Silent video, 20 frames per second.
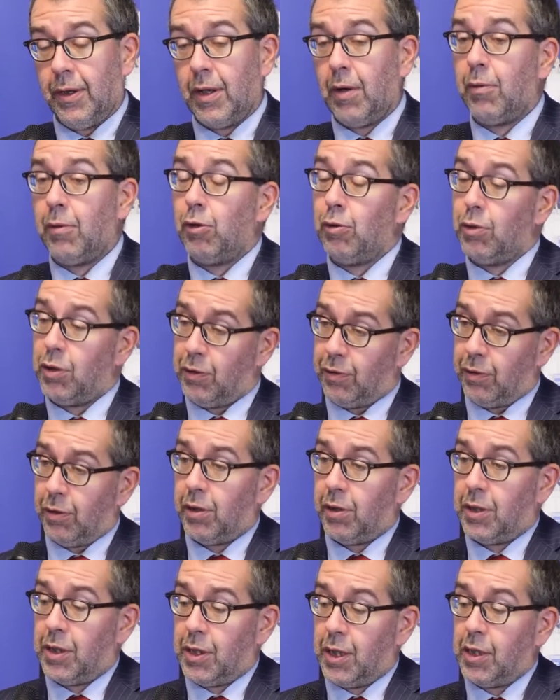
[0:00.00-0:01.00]
that we do this
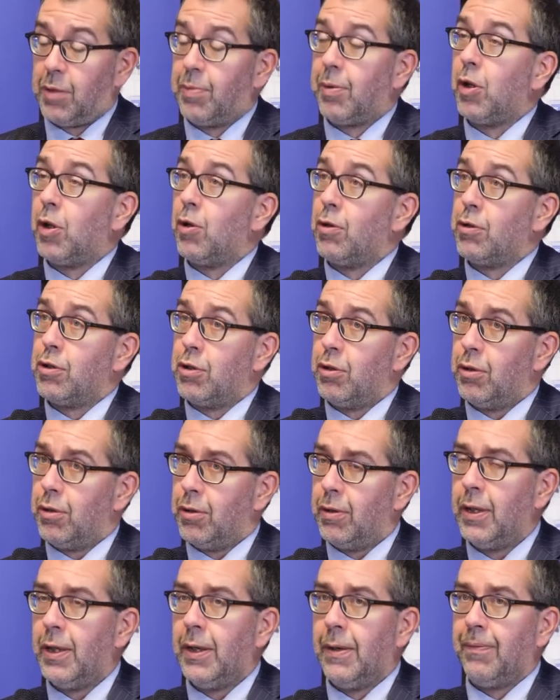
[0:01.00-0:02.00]
for ourselves, but
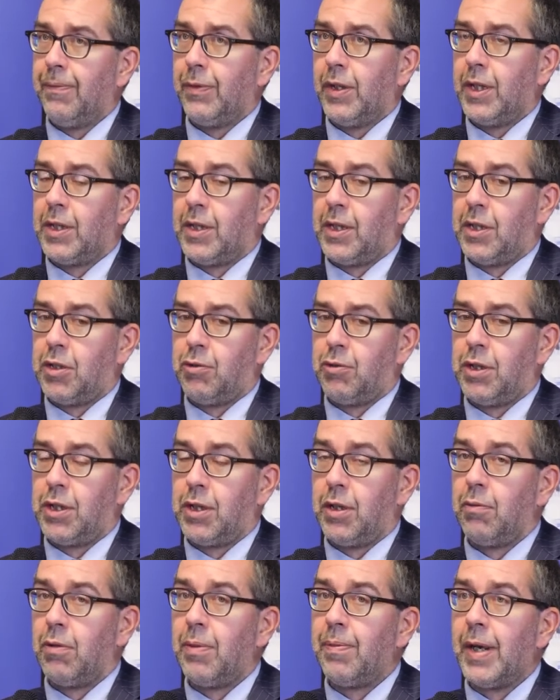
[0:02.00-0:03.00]
also, as I
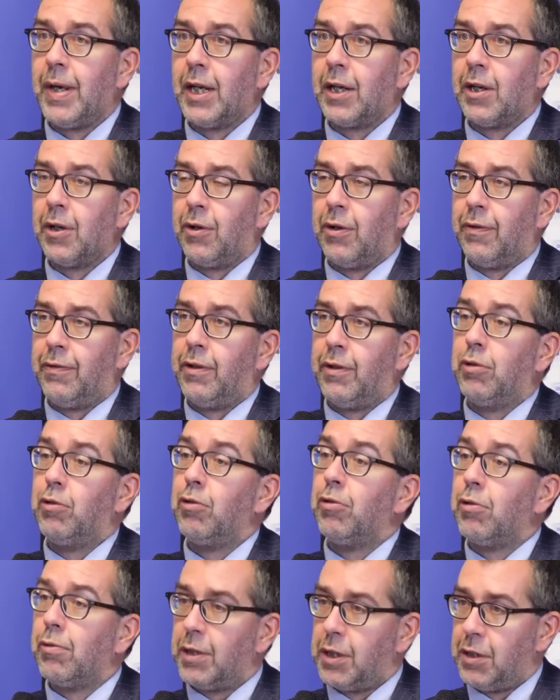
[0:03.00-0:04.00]
stress, that we make an offer
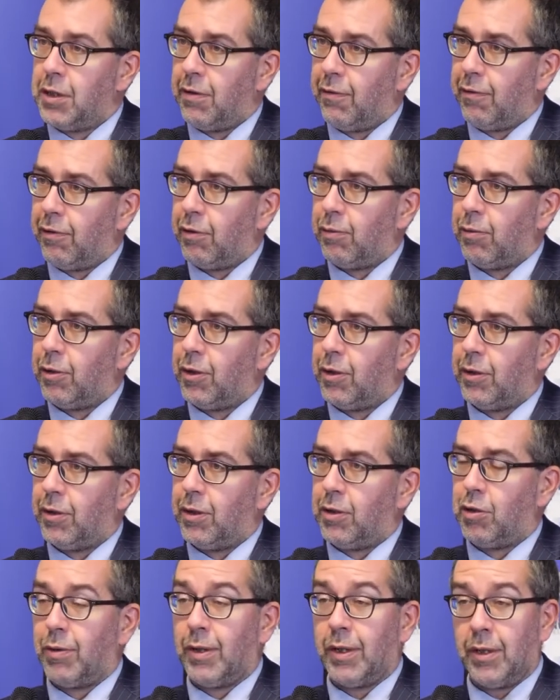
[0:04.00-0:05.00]
to the rest of the world.
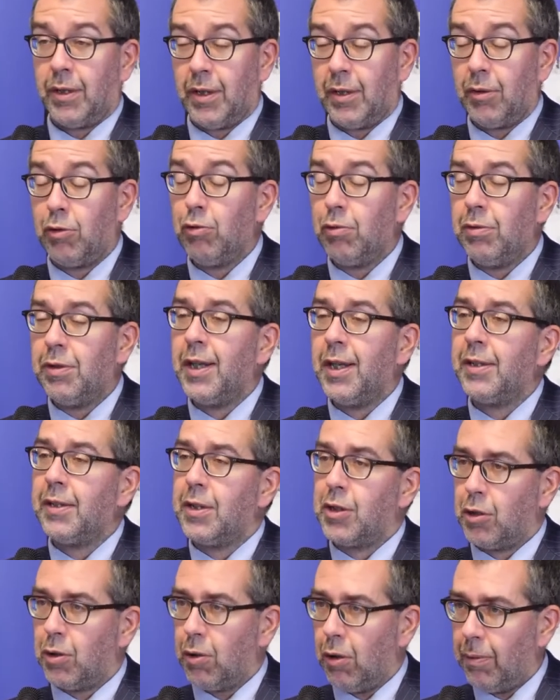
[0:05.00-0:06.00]
And so I, I do think
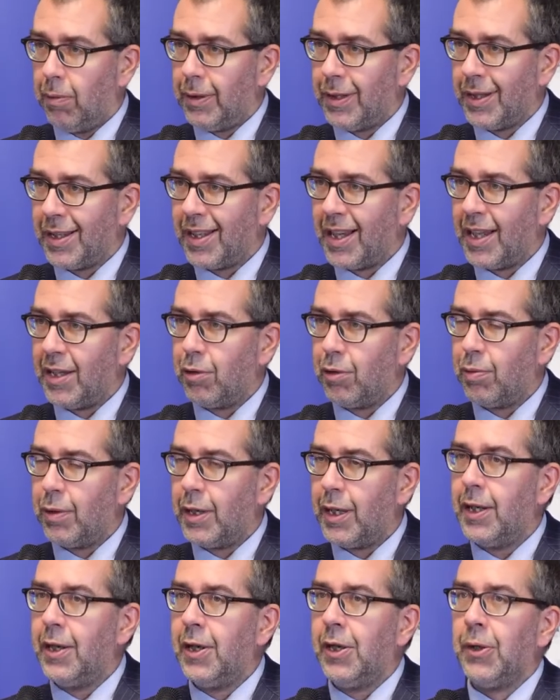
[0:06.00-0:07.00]
this global
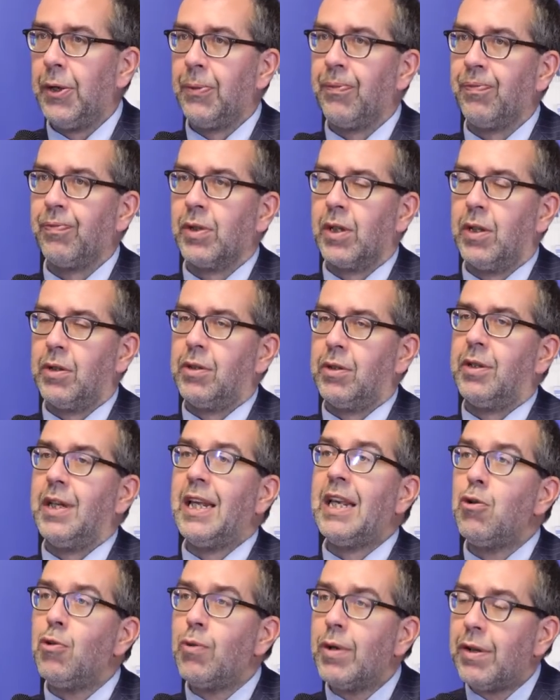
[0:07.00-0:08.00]
gateway the
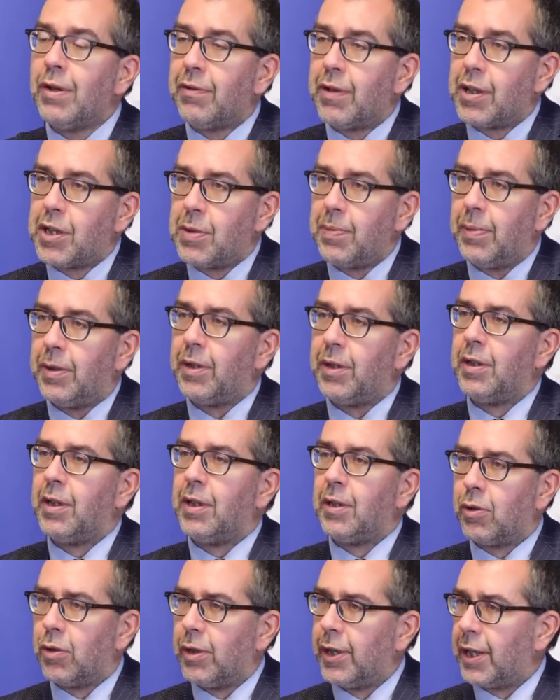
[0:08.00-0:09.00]
EU investment in,
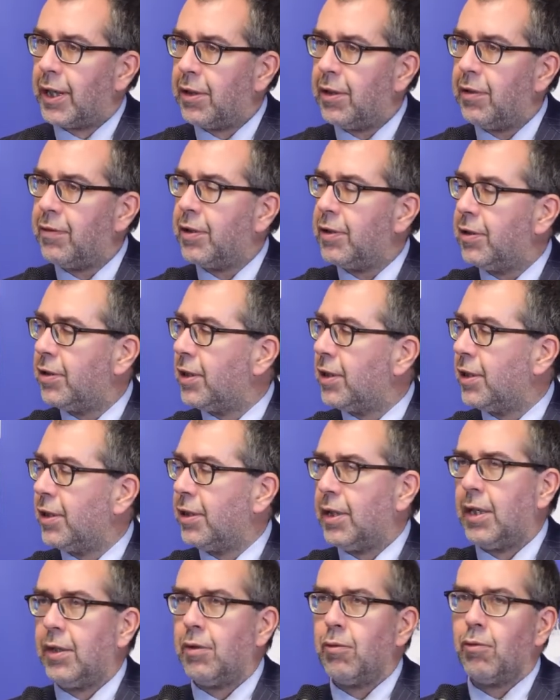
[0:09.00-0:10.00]
in connectivity, eh,
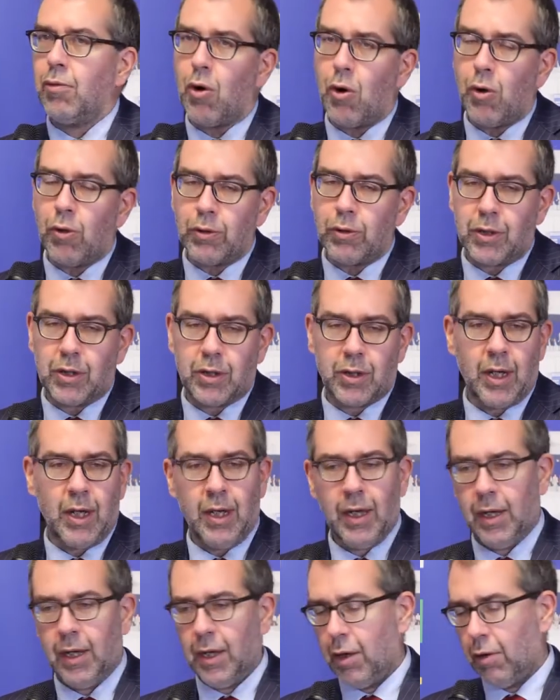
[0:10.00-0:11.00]
in, in roads,
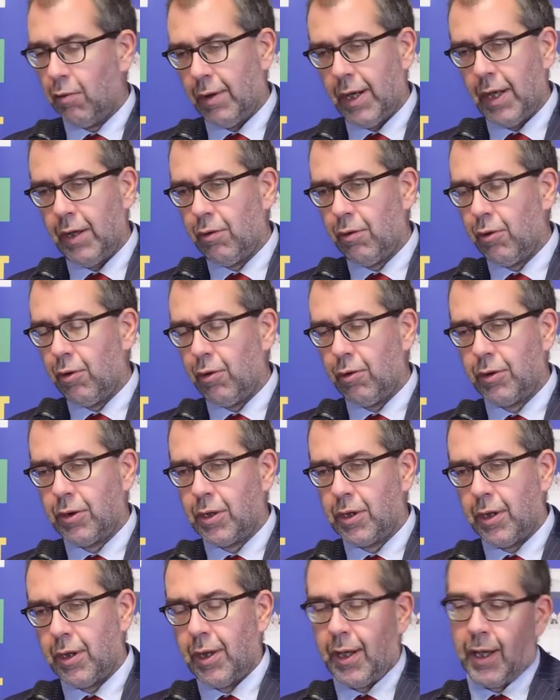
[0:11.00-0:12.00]

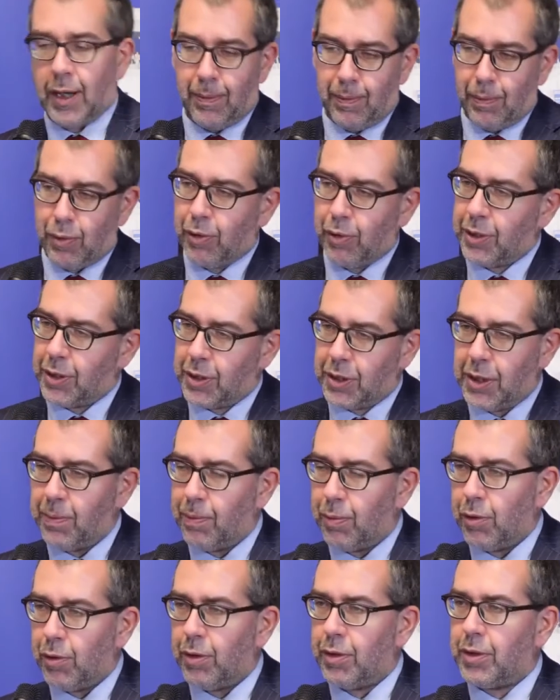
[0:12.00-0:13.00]
railroads, uh, airports,
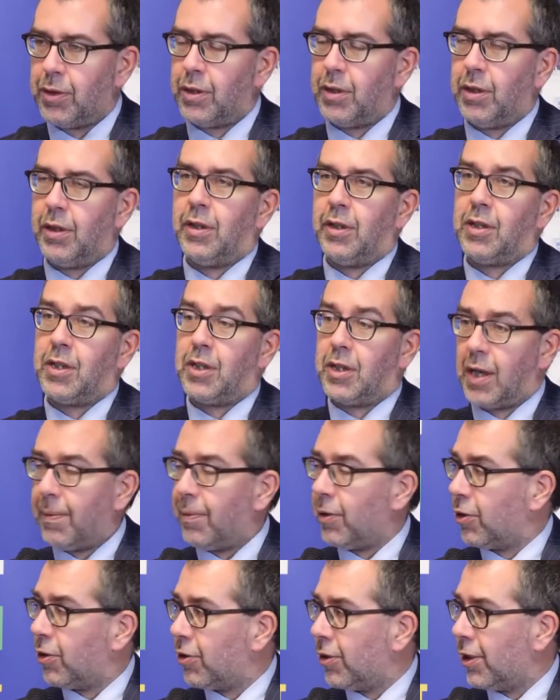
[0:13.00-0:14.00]
seaports, uh,
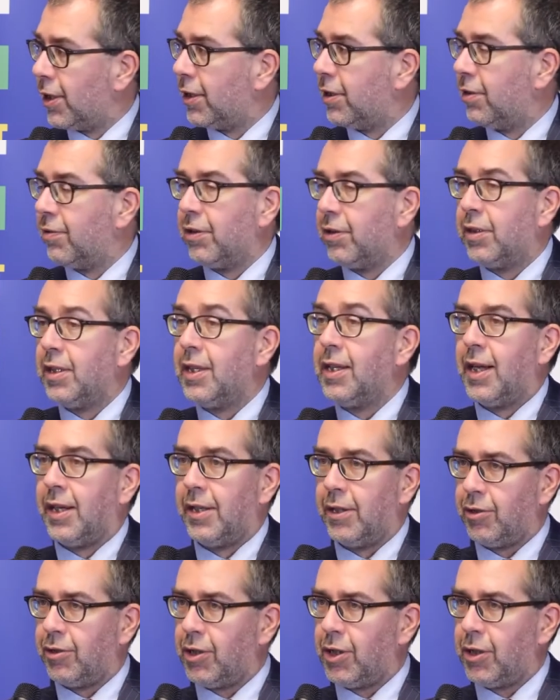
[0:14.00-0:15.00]
cyber connectivity,
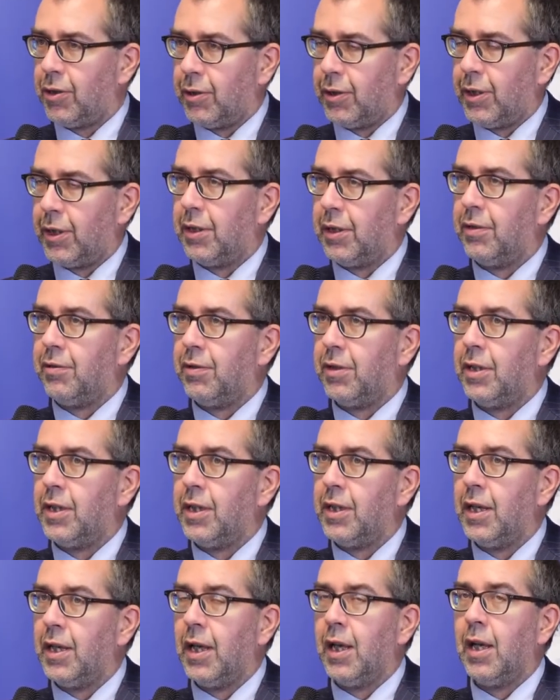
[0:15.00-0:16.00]
energy
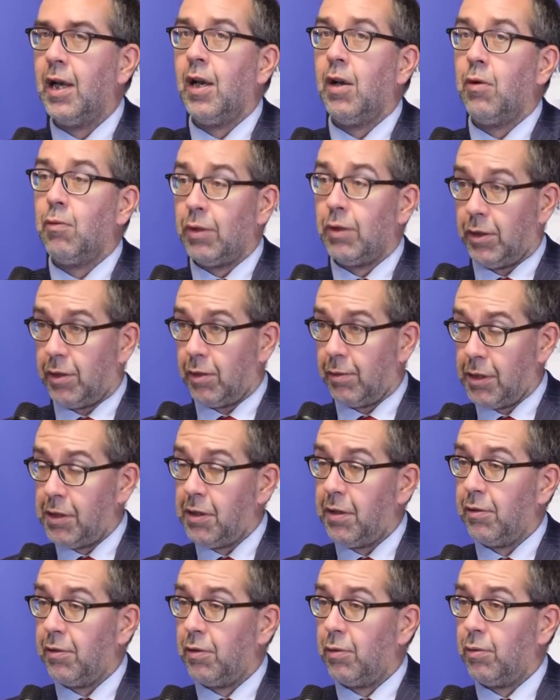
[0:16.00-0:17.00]
connectivity with the
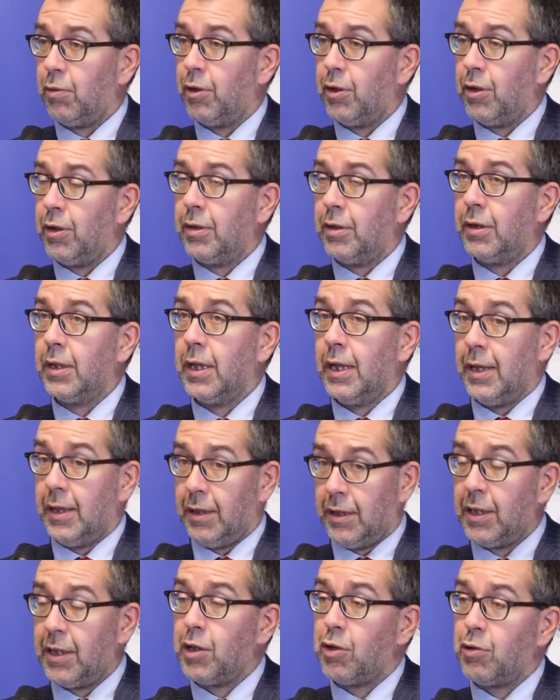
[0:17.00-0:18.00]
rest of the world.
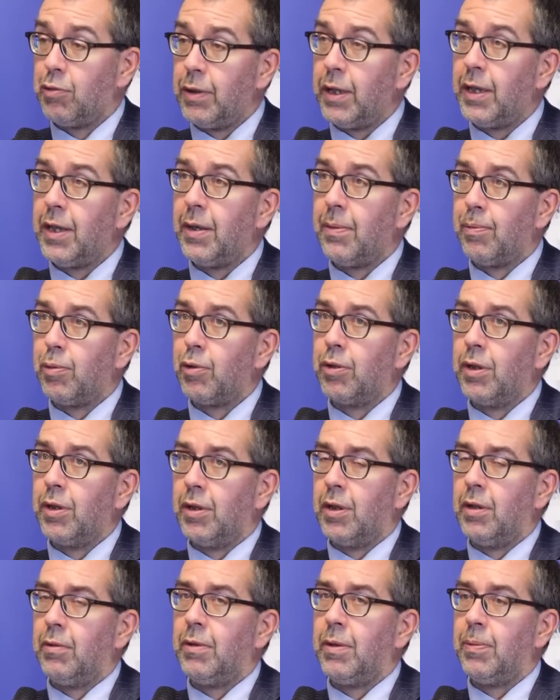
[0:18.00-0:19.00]
I think it's really
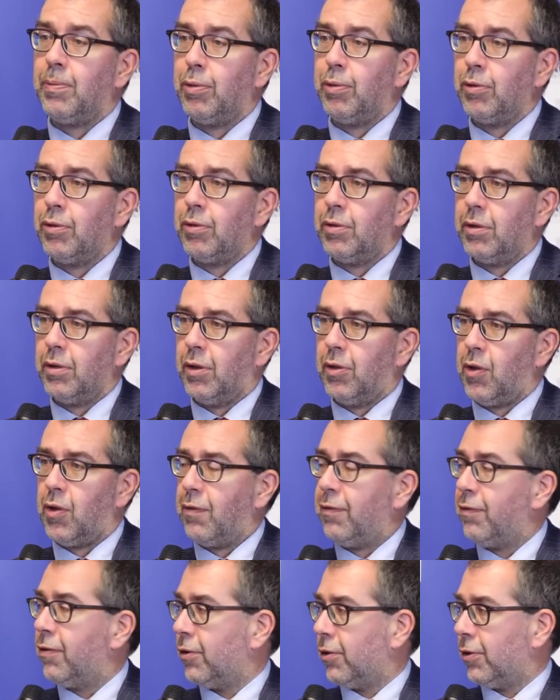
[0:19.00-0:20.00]
important that we put an
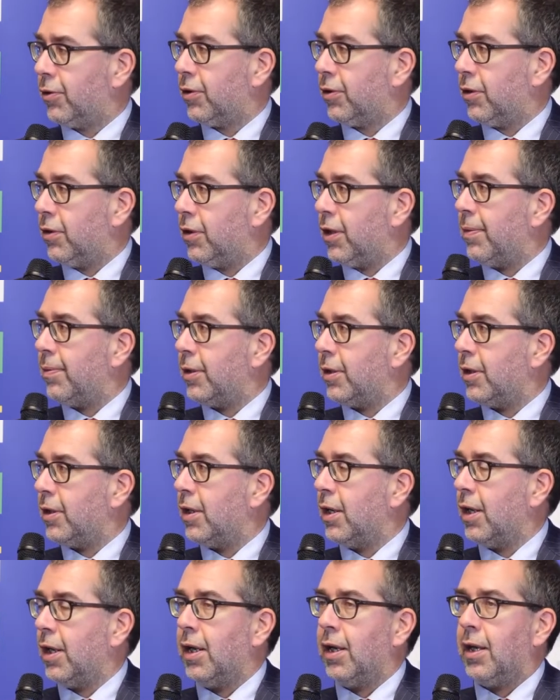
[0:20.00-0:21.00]
offer on the table.